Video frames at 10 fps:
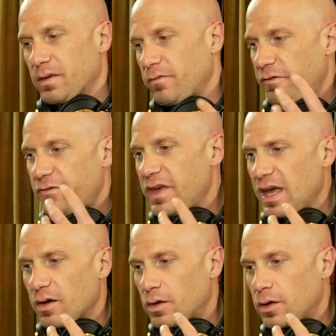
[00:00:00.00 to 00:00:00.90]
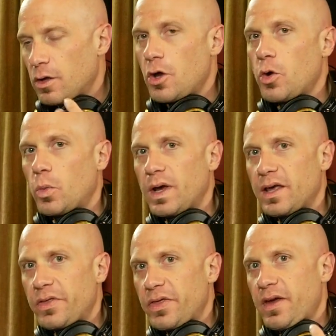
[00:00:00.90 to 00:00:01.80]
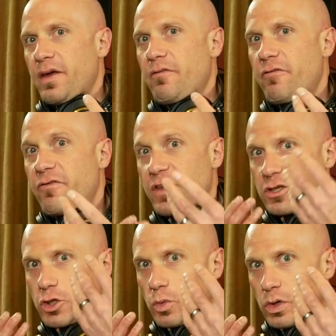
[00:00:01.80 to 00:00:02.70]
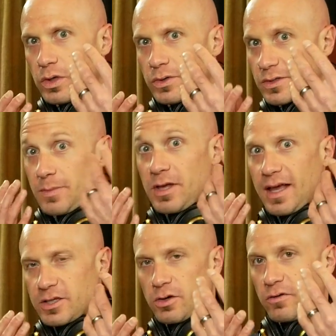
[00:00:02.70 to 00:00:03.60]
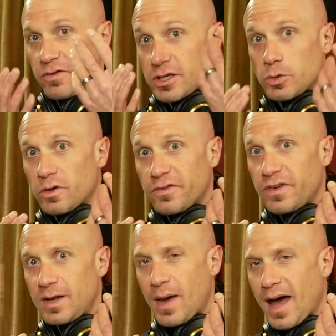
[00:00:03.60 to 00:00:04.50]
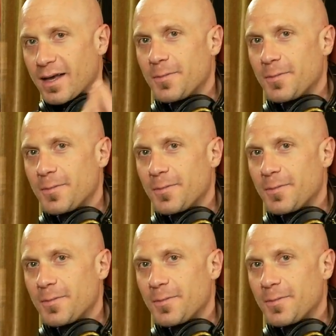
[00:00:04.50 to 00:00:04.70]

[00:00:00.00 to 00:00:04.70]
feel with visual stimulation or visual feedback.